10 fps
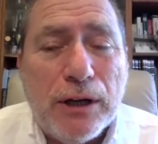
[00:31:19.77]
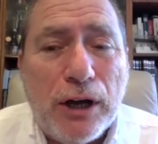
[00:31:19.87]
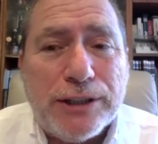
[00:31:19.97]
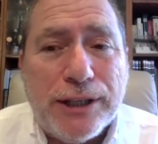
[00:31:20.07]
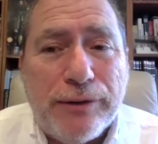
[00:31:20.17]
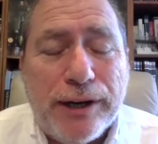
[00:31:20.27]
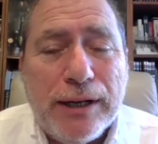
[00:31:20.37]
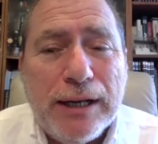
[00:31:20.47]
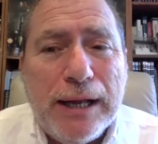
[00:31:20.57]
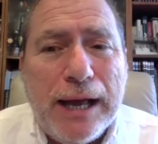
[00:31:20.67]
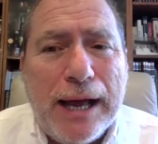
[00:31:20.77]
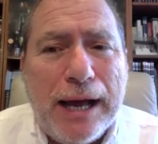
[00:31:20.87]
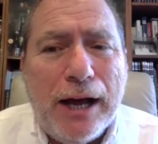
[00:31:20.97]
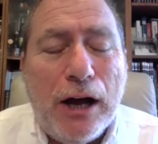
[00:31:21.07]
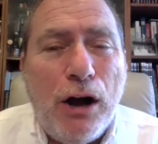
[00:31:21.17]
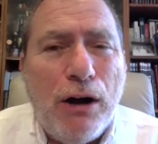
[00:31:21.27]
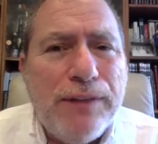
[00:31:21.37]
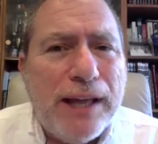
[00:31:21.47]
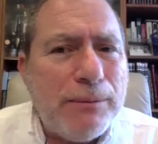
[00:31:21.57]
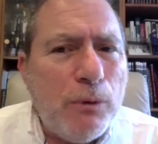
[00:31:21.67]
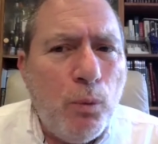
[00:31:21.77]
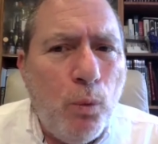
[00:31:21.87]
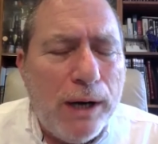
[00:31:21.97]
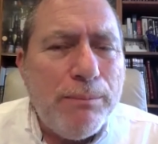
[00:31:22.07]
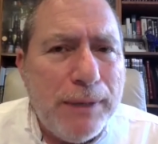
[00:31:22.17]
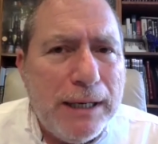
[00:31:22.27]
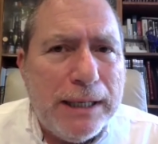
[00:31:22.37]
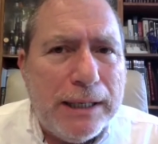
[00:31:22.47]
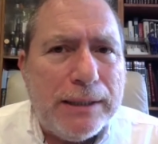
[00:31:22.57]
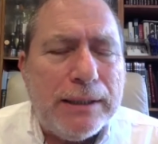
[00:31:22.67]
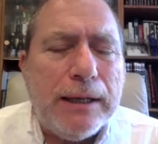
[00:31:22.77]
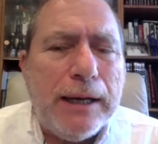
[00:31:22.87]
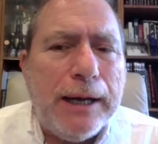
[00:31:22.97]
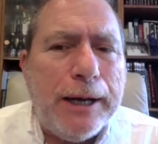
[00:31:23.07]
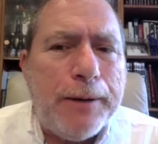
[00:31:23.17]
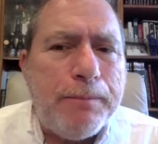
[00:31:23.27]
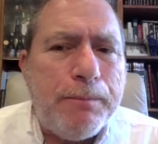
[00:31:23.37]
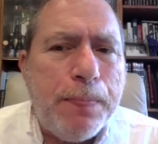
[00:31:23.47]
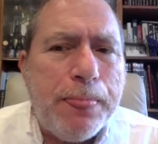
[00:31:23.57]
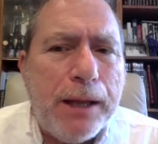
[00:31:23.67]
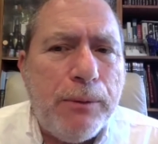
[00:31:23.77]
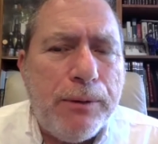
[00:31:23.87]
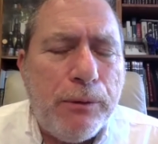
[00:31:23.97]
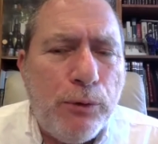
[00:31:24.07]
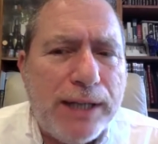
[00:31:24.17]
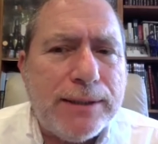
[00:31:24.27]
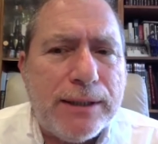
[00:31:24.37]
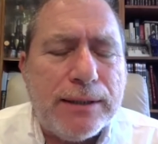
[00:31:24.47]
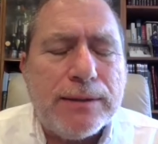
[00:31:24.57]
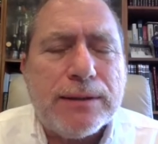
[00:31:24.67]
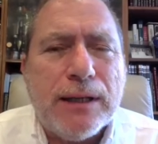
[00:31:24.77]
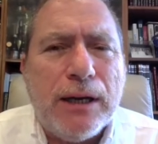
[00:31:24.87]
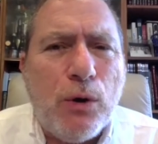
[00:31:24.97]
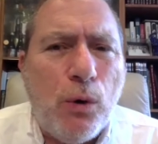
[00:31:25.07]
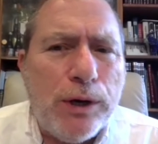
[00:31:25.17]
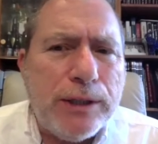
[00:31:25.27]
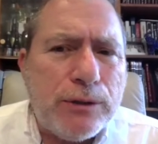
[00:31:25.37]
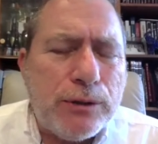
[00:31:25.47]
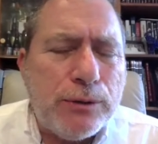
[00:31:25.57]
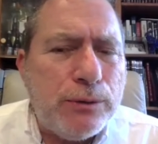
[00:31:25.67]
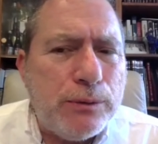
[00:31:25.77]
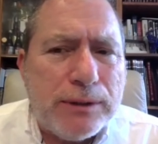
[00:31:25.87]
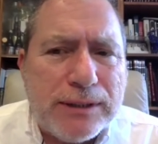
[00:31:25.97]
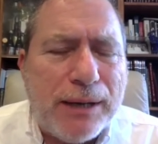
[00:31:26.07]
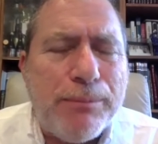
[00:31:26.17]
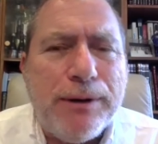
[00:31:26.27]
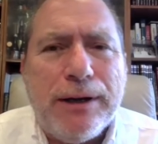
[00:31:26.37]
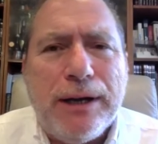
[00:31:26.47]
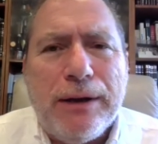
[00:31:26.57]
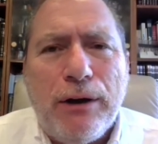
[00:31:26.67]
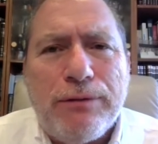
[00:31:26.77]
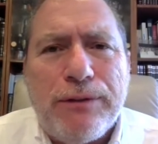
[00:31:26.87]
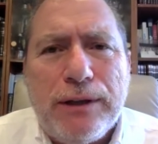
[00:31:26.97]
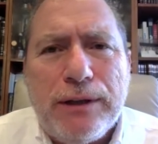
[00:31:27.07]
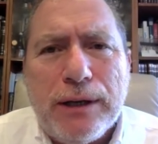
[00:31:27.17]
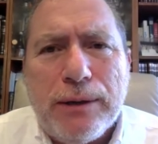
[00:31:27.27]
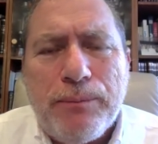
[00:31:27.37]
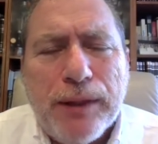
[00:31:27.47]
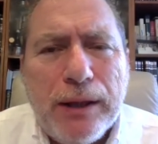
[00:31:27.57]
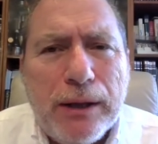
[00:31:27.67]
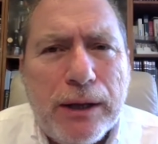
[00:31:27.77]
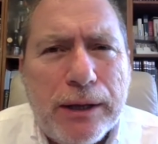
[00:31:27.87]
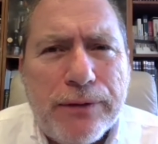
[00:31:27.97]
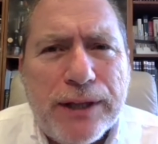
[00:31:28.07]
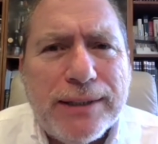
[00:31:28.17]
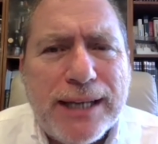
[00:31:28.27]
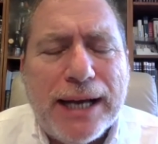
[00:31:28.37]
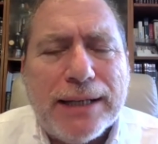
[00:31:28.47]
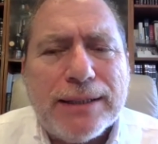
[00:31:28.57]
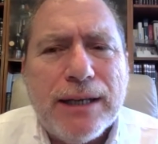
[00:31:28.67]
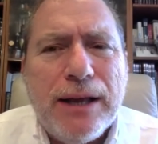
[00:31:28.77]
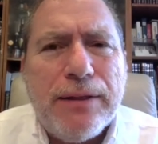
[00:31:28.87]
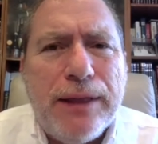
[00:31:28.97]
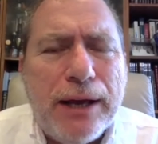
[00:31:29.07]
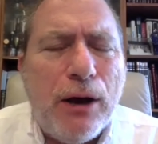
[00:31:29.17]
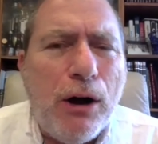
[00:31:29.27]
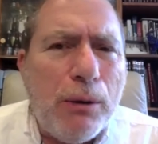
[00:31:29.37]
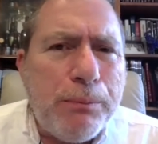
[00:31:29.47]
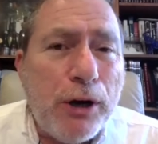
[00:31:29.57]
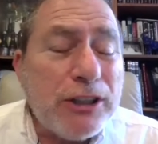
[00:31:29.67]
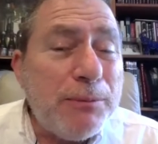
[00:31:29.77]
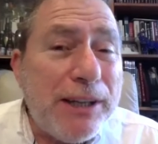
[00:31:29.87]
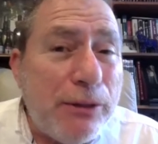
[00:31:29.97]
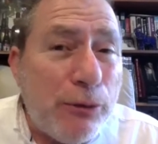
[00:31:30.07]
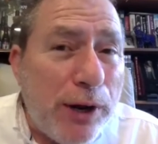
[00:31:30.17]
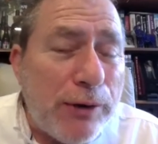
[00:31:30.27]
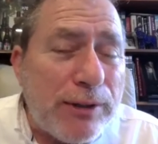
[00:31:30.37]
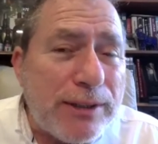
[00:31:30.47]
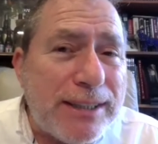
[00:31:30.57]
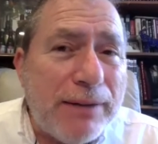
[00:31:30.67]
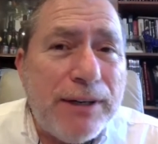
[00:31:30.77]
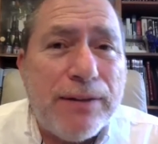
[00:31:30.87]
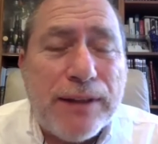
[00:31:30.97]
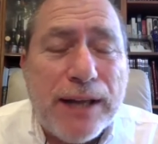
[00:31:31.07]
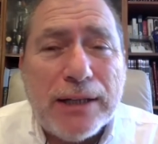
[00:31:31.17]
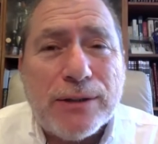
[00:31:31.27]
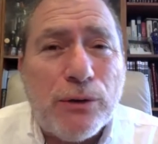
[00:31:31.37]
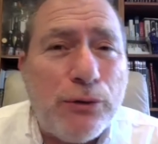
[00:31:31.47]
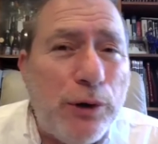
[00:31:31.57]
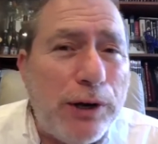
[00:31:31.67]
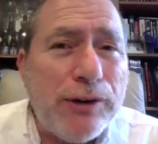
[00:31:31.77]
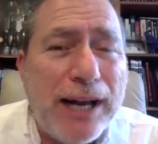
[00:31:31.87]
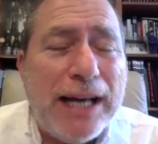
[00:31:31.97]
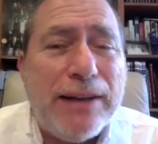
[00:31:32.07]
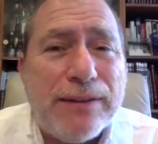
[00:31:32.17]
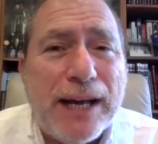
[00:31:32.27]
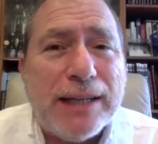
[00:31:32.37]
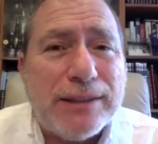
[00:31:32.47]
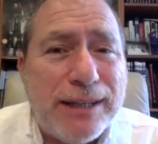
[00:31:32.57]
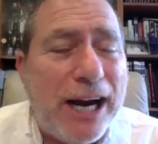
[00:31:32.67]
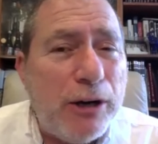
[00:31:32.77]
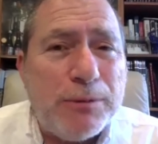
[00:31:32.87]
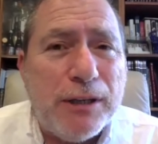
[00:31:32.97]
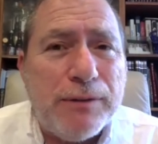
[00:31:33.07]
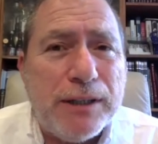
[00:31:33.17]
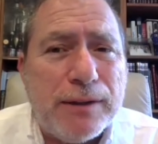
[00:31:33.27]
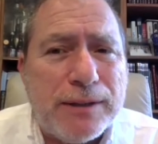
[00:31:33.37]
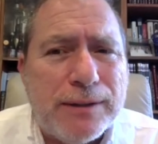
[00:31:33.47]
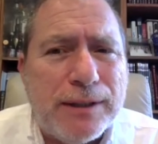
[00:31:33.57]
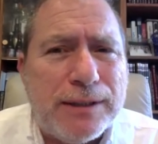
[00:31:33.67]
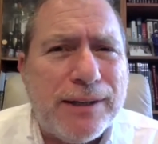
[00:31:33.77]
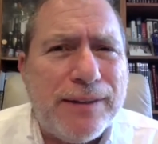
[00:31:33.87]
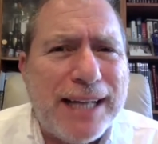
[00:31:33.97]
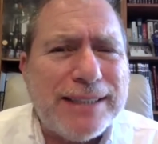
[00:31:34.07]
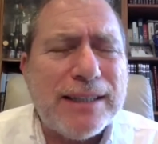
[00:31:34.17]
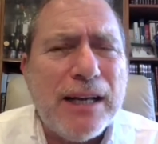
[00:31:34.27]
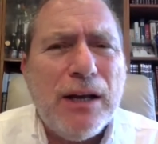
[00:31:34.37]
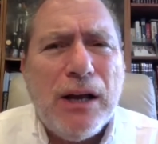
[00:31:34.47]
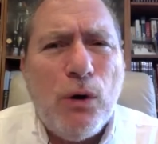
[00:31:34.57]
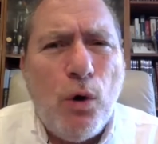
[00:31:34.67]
a large area. Of that 1 million the residents, according to some of the think tanks, there are approximately 370,000 or 380,000 Arabs living in the city. So that's